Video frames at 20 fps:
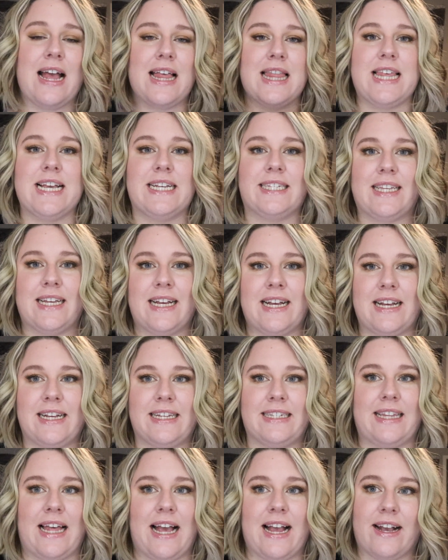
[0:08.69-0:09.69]
This
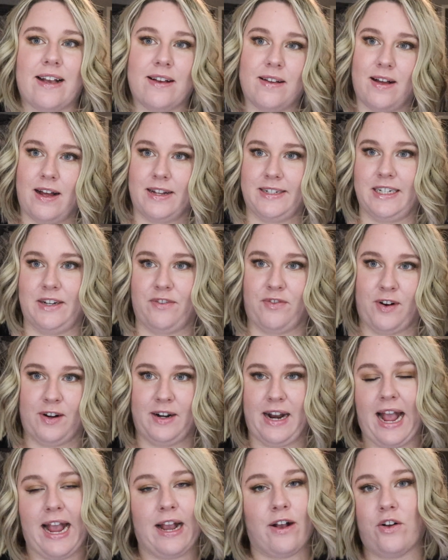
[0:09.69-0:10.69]
is like a
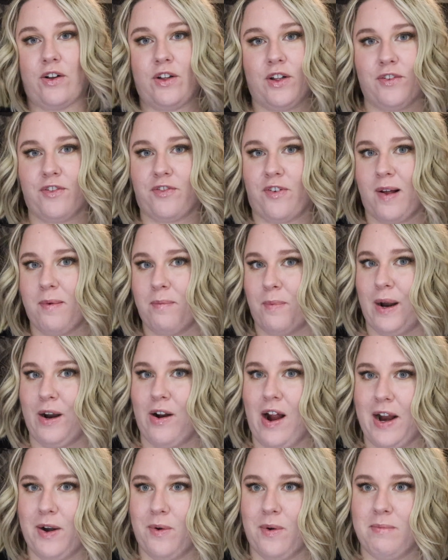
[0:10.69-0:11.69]
different angle from
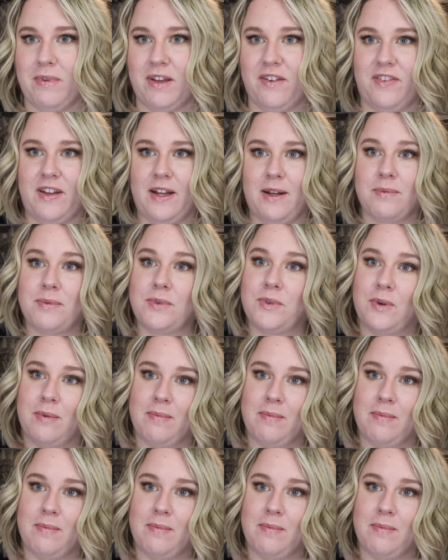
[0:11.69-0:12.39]
where I normally film.